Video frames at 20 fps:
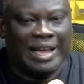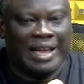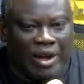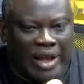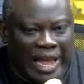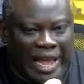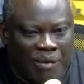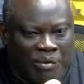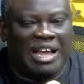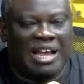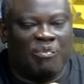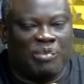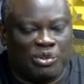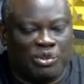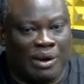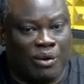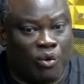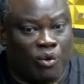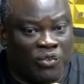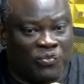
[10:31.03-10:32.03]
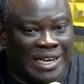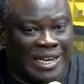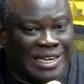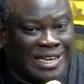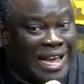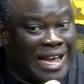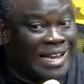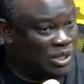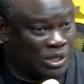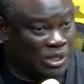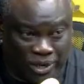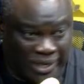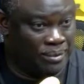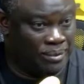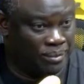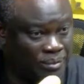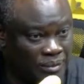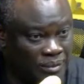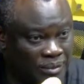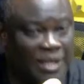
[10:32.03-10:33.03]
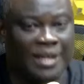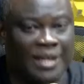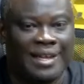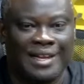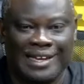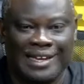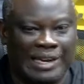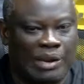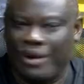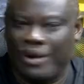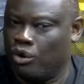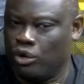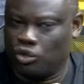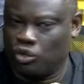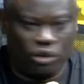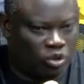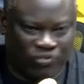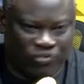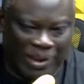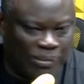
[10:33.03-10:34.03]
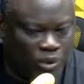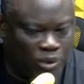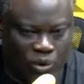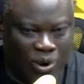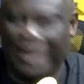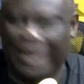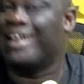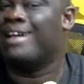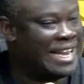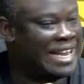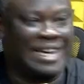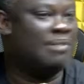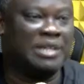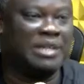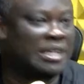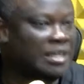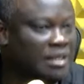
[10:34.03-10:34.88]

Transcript: everything in the warfare, they are winning. They were not taught to fight Boko Haram for them.